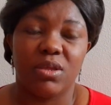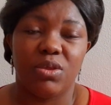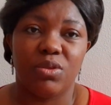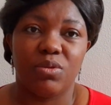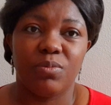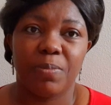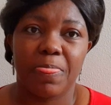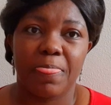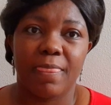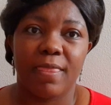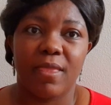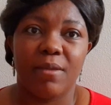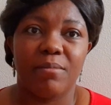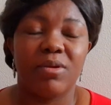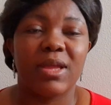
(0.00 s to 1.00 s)
you know
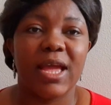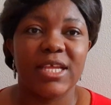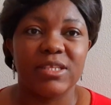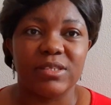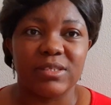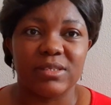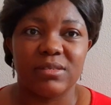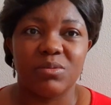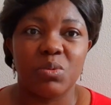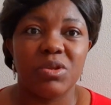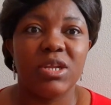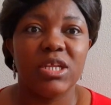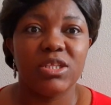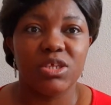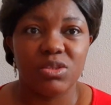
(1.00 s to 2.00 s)
but guys we
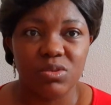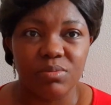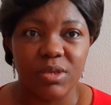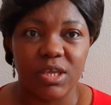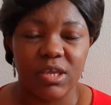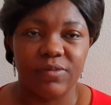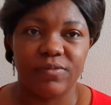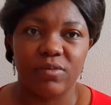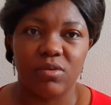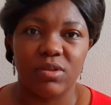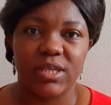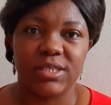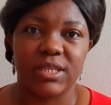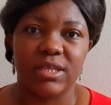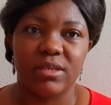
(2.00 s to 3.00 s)
really need to be careful
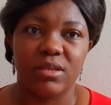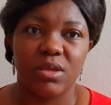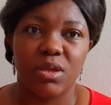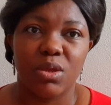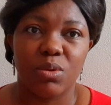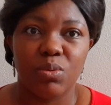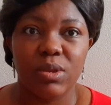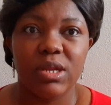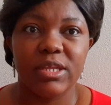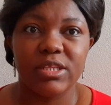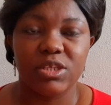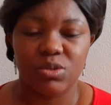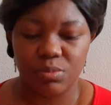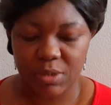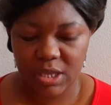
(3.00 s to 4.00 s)
honestly we really
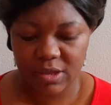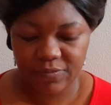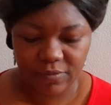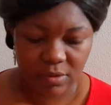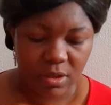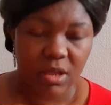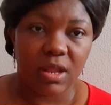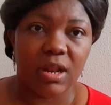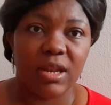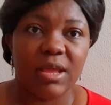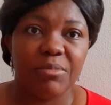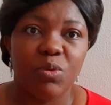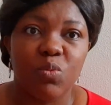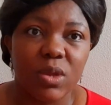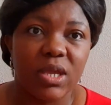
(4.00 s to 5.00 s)
need to be careful let
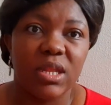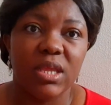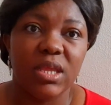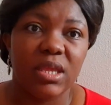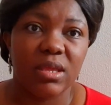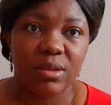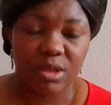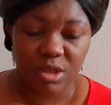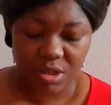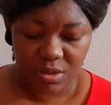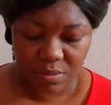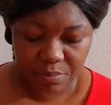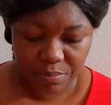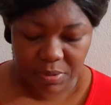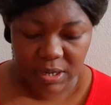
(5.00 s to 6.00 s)
me quickly
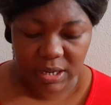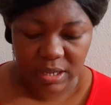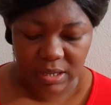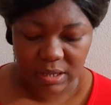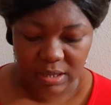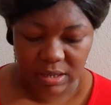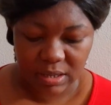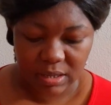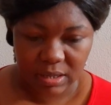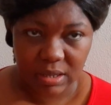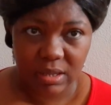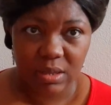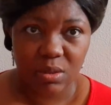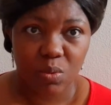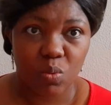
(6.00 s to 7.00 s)
play
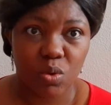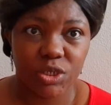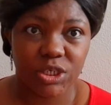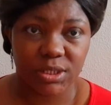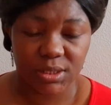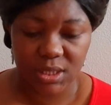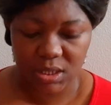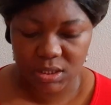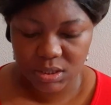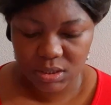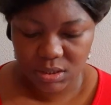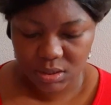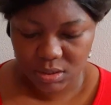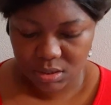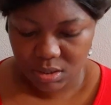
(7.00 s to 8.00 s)
what she said
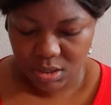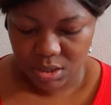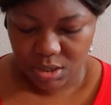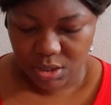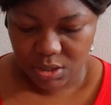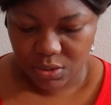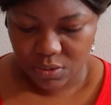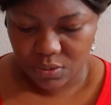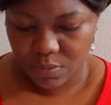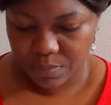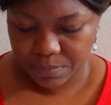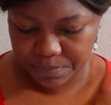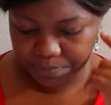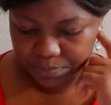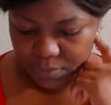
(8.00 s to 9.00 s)
you know,
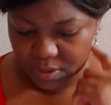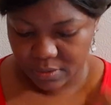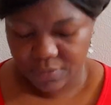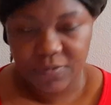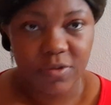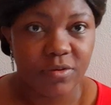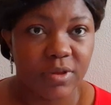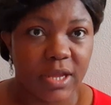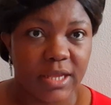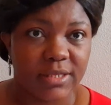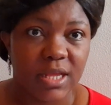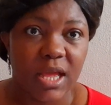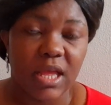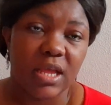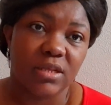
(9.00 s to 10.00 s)
for you guys
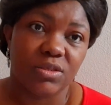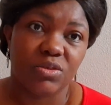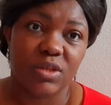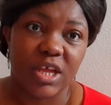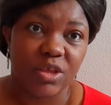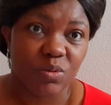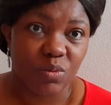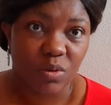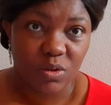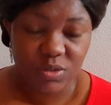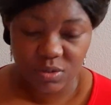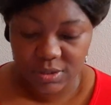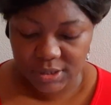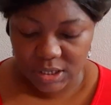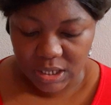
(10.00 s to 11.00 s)
so that you will
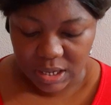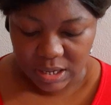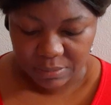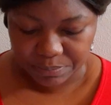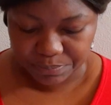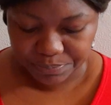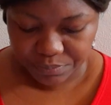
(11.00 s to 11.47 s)
also see her.